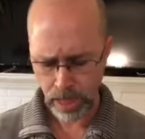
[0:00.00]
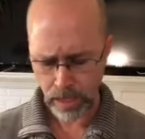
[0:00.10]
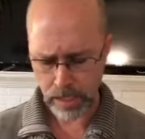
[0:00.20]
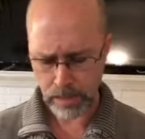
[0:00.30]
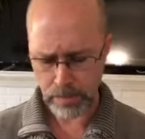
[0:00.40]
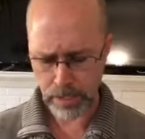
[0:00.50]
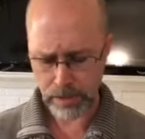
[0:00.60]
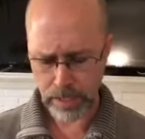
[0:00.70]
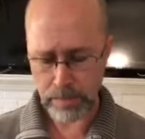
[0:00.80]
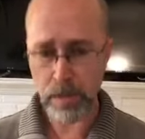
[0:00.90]
His
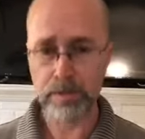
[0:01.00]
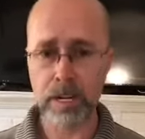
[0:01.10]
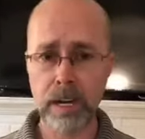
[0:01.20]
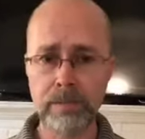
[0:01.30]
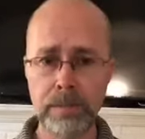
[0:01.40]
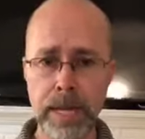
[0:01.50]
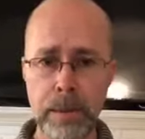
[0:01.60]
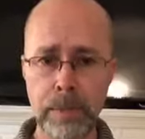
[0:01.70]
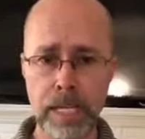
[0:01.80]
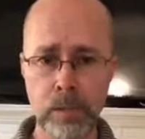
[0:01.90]
brothers had moved on from
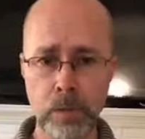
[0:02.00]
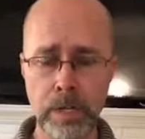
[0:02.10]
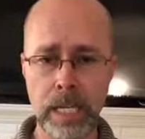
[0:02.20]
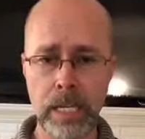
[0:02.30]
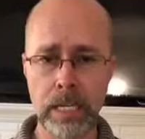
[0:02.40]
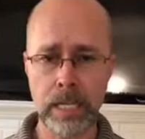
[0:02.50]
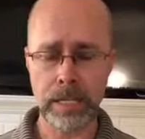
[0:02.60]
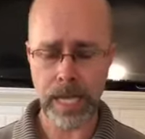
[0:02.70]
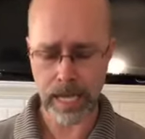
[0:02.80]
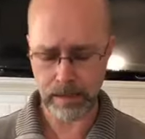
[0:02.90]
that place where he,
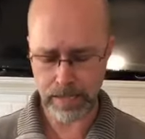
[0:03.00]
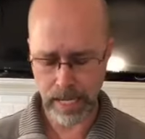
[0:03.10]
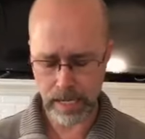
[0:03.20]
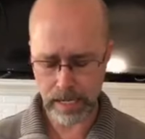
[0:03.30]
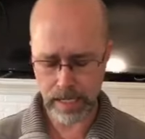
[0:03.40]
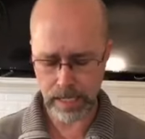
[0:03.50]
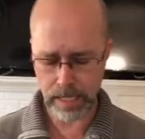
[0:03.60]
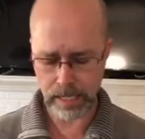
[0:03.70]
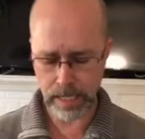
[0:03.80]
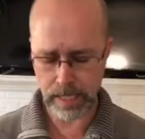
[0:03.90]
they, they had uh,
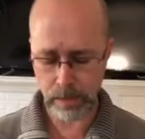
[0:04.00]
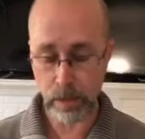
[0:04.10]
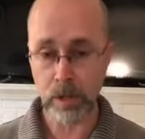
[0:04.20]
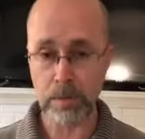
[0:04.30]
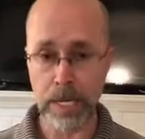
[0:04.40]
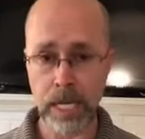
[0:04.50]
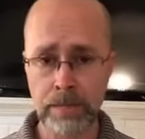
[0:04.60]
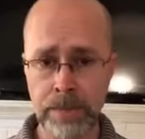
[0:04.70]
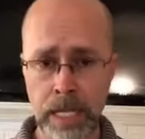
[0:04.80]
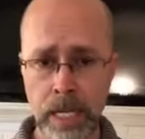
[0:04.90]
said they were going to
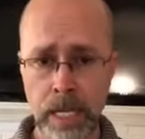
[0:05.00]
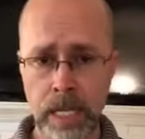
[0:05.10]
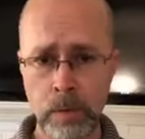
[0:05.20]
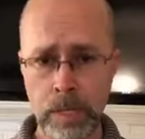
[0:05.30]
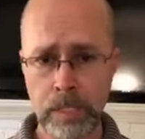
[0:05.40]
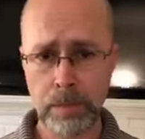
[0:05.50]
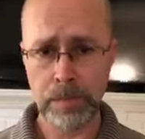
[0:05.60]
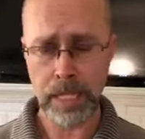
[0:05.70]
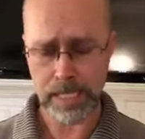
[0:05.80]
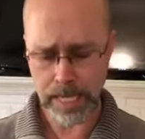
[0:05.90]
be, and they went to
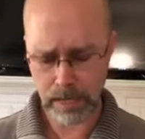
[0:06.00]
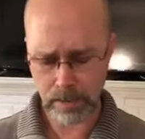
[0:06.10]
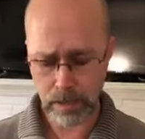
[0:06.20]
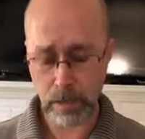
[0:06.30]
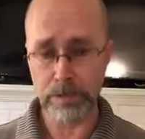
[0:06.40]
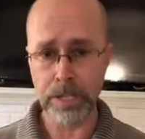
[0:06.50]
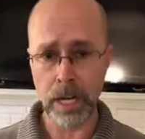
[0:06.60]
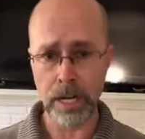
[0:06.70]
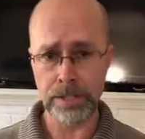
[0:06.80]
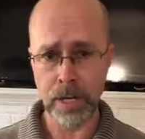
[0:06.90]
a town called
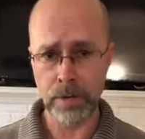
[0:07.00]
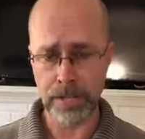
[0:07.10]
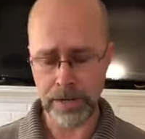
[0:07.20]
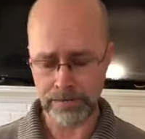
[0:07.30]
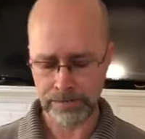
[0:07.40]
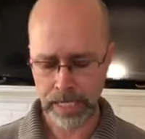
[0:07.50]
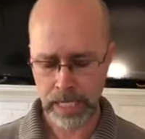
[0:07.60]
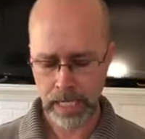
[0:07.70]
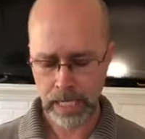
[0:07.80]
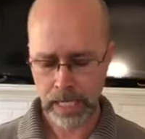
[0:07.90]
uh, Dothan.
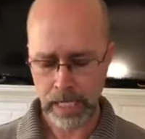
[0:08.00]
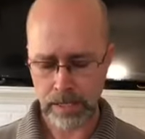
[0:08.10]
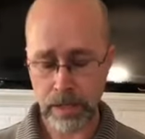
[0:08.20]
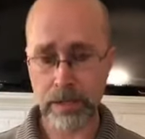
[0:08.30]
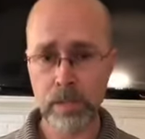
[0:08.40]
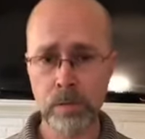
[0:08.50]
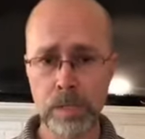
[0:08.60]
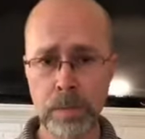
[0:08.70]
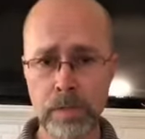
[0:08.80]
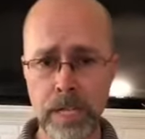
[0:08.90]
And Dothan was
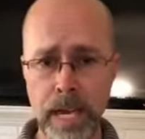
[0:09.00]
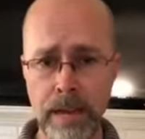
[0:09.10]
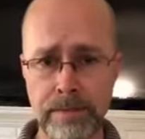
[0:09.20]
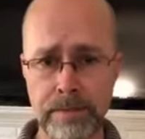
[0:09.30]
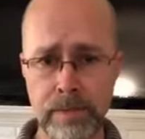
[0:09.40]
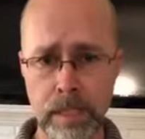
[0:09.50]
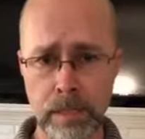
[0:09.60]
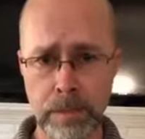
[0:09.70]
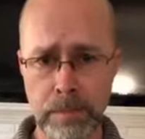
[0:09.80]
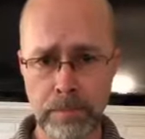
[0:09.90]
supposed to have a
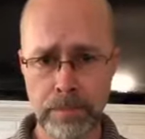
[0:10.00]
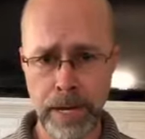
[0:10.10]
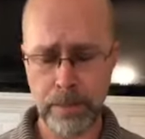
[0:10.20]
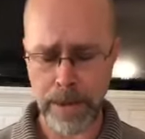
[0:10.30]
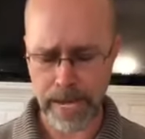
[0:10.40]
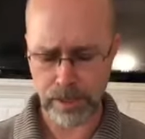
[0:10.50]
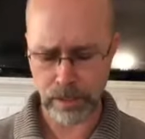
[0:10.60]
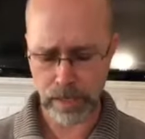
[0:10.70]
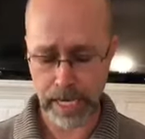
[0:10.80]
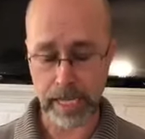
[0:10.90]
little bit better
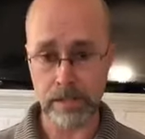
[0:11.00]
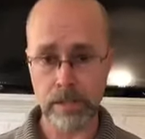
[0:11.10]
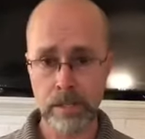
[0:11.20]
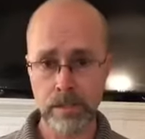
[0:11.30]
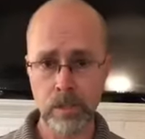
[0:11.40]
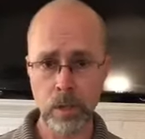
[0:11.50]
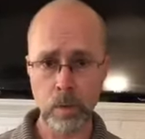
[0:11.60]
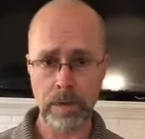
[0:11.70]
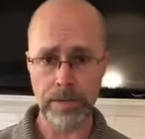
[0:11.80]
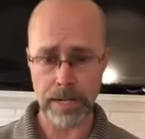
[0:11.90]
pasture lands, so they
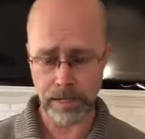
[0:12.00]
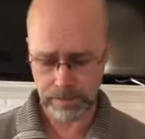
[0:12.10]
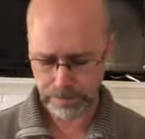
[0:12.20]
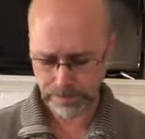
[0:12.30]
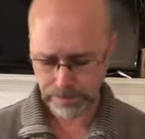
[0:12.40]
went there.